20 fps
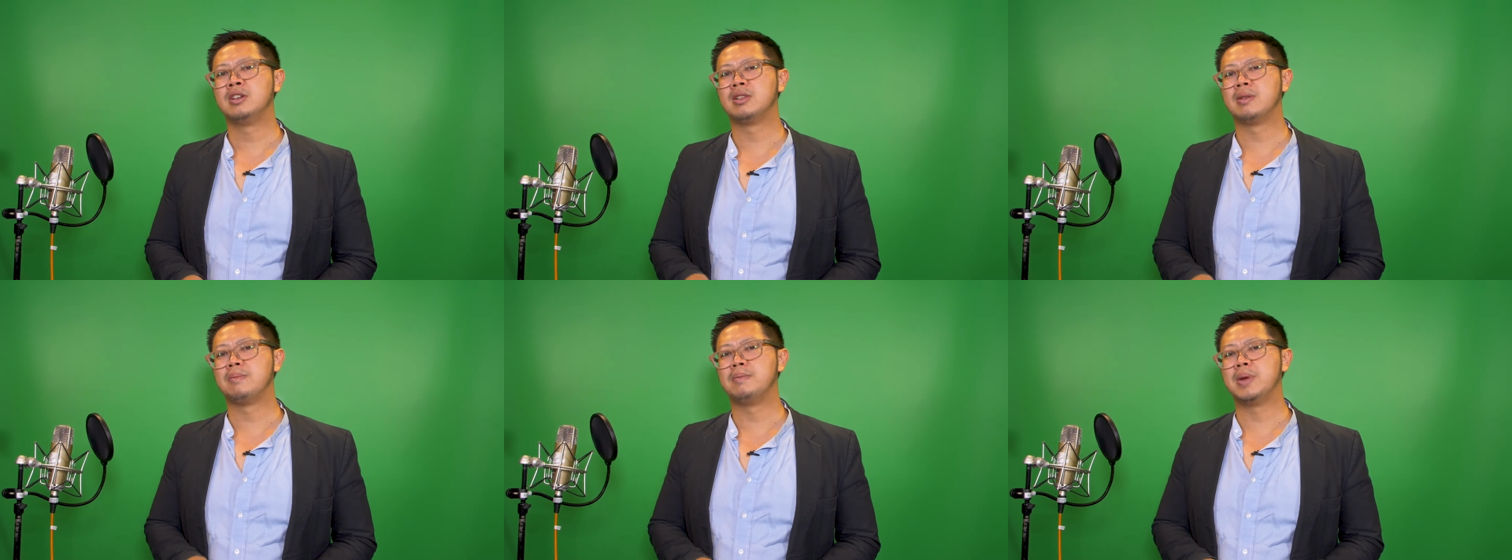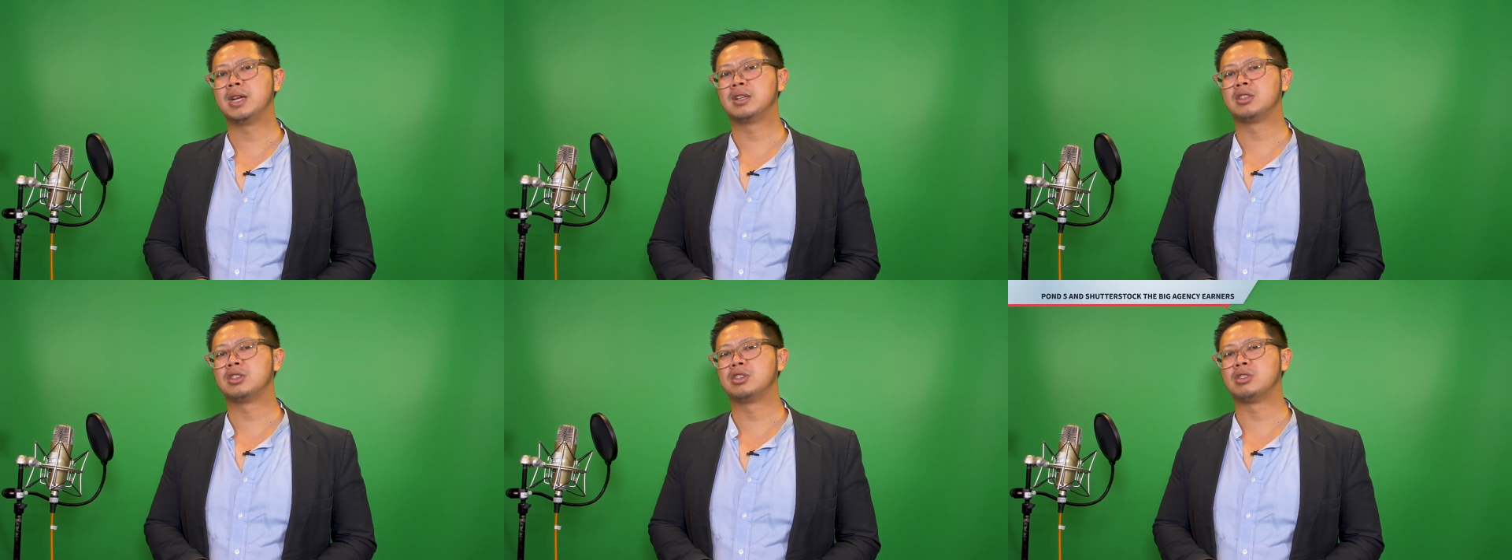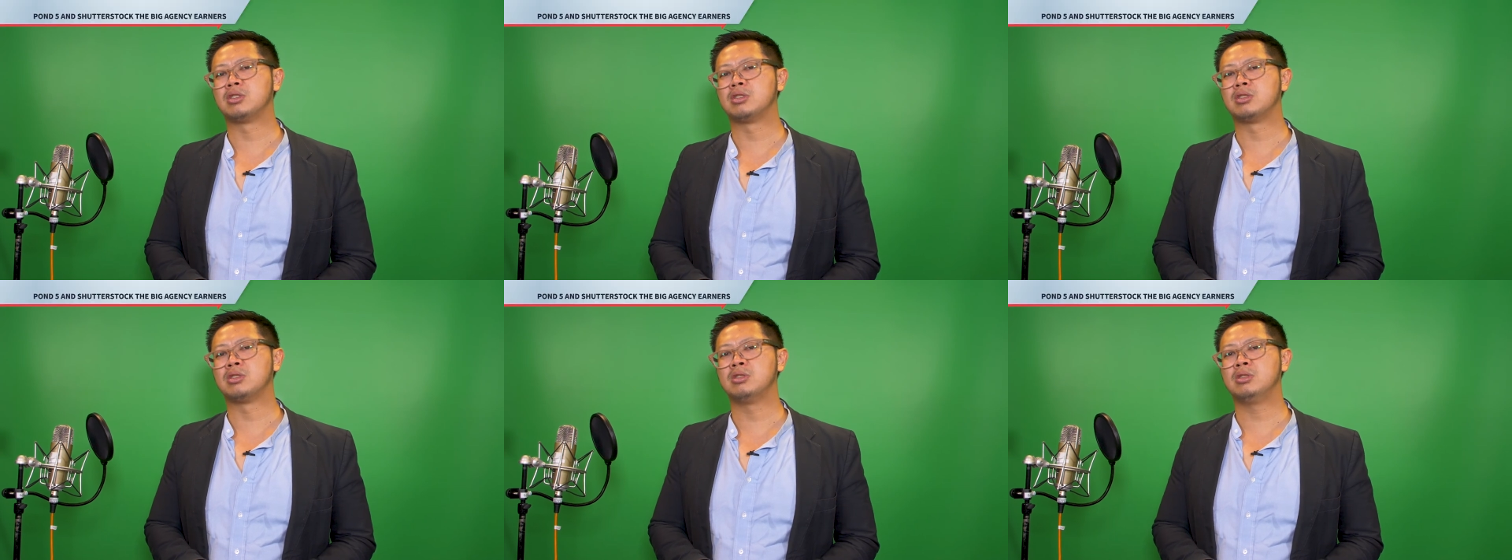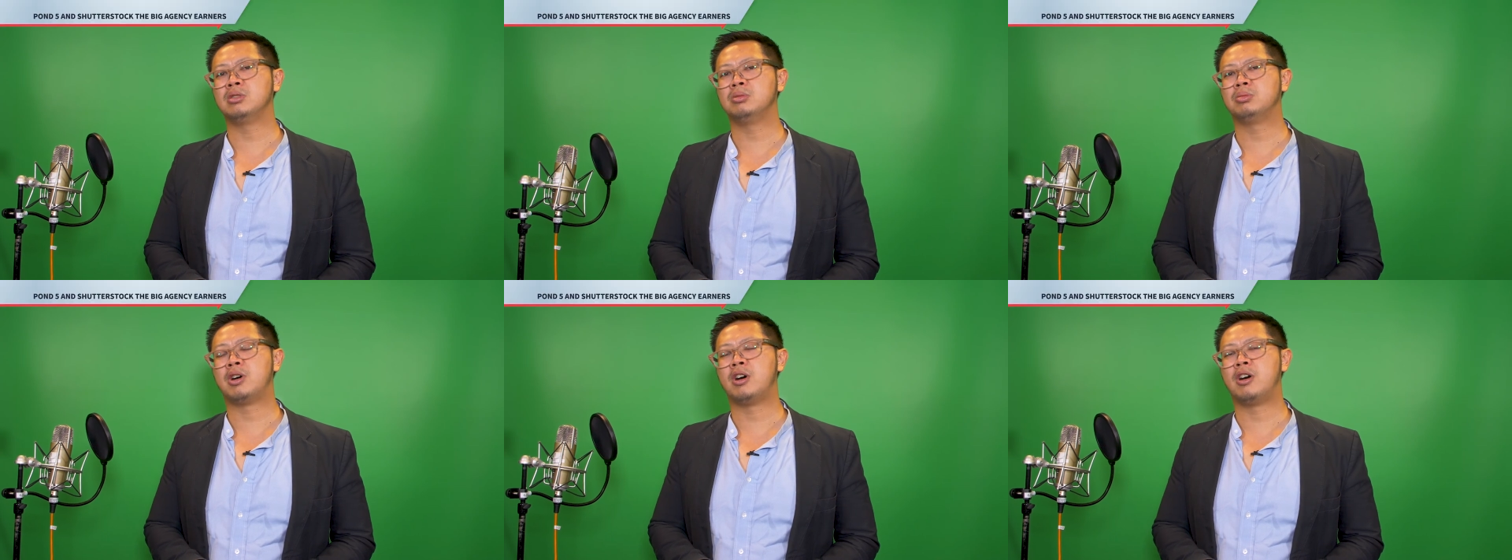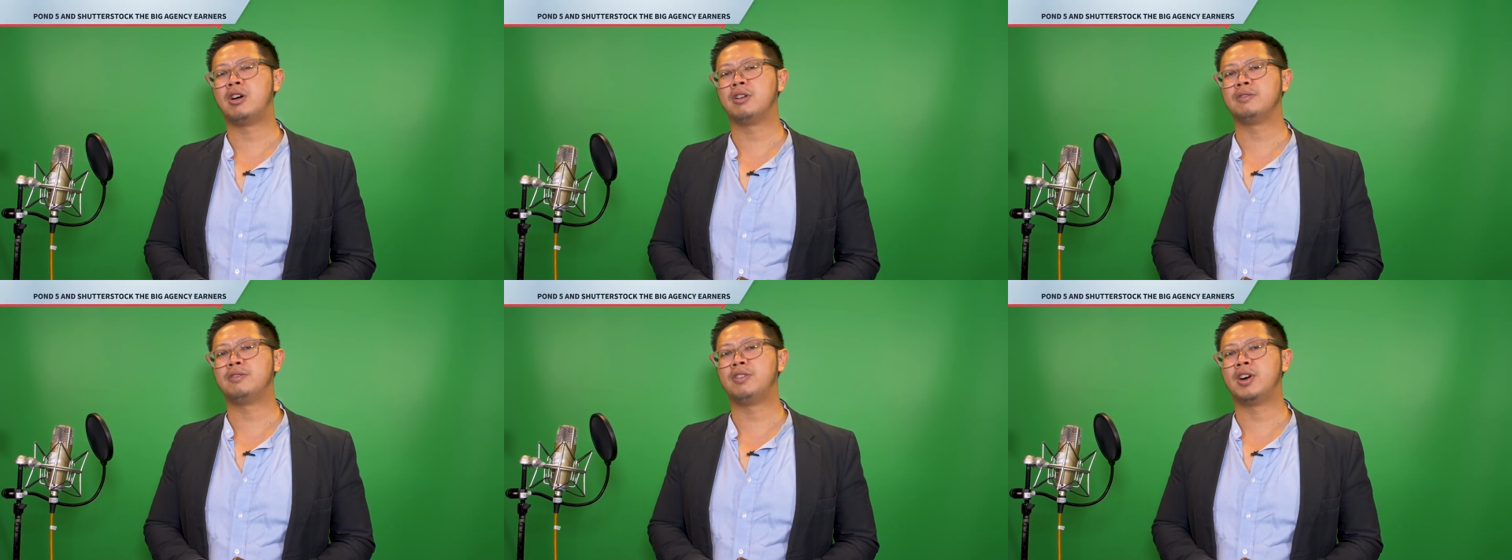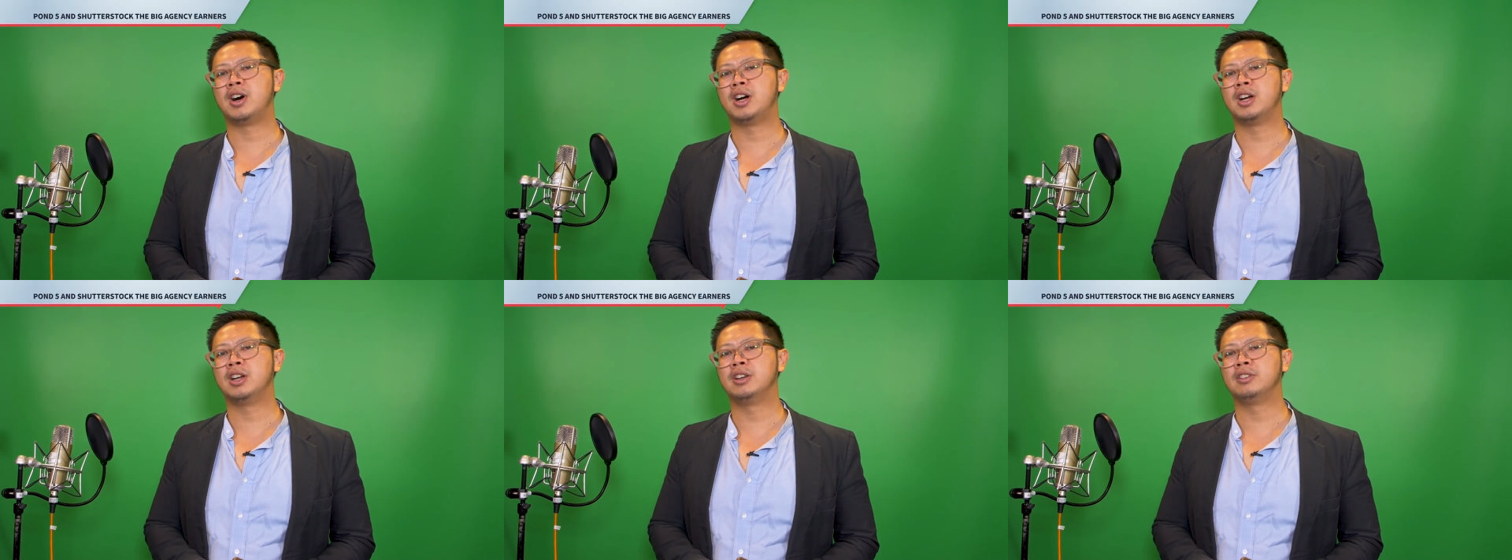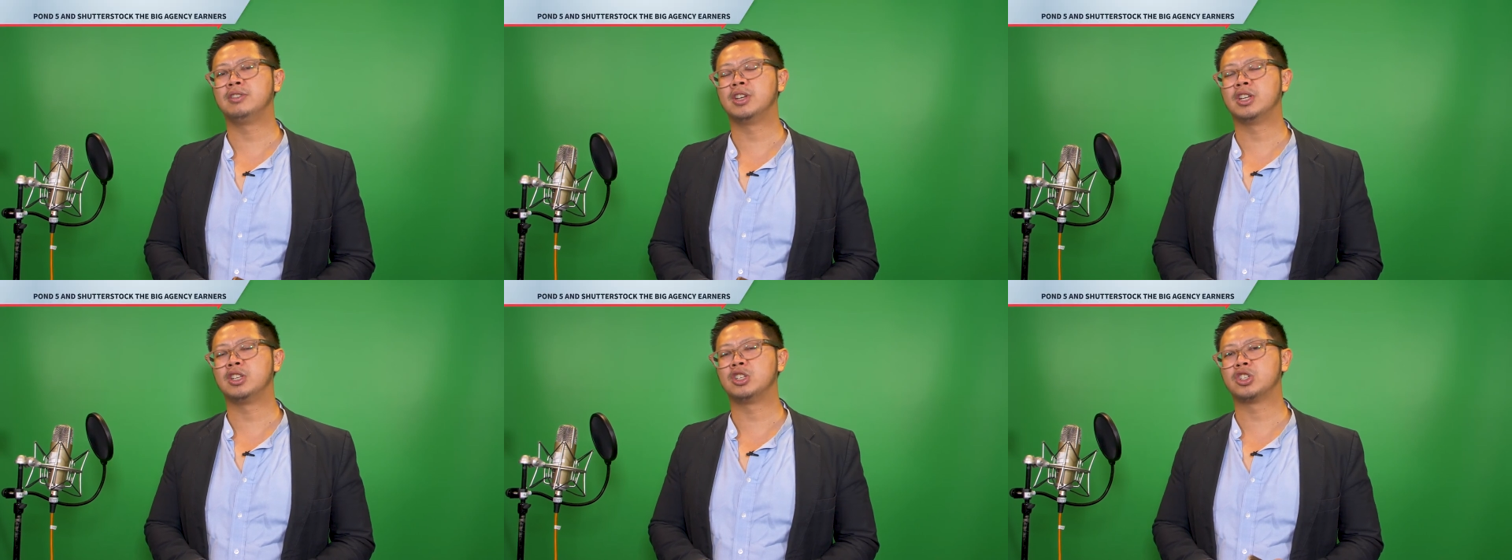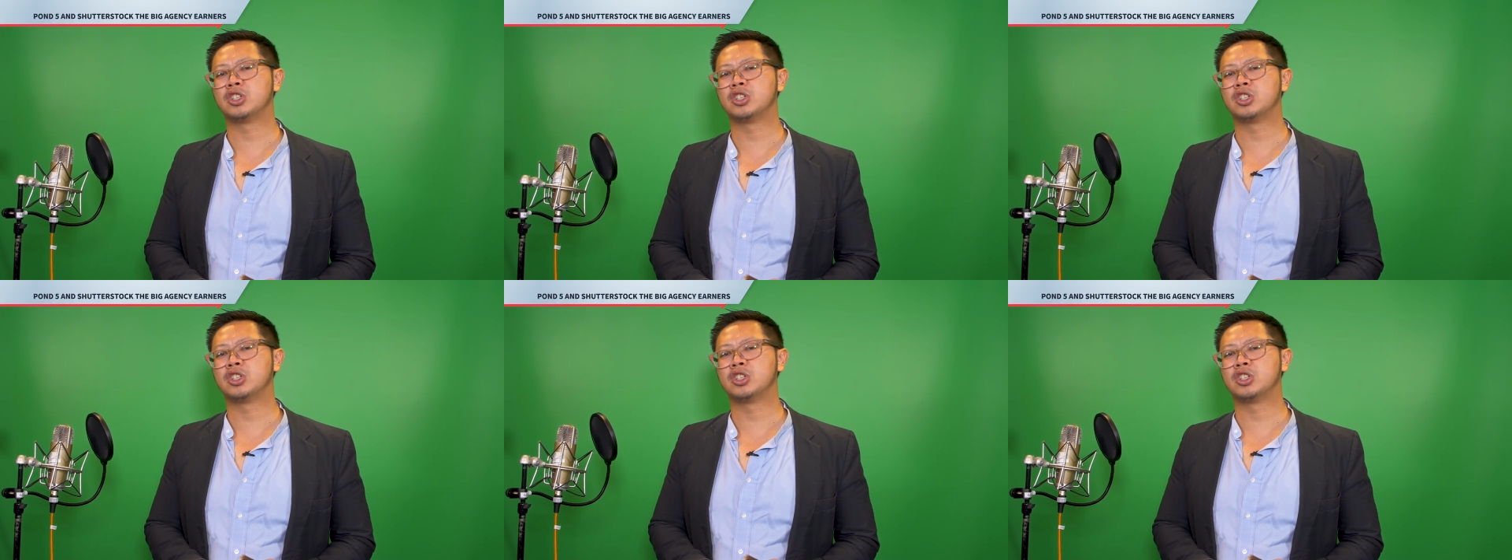the big two, Pond5 and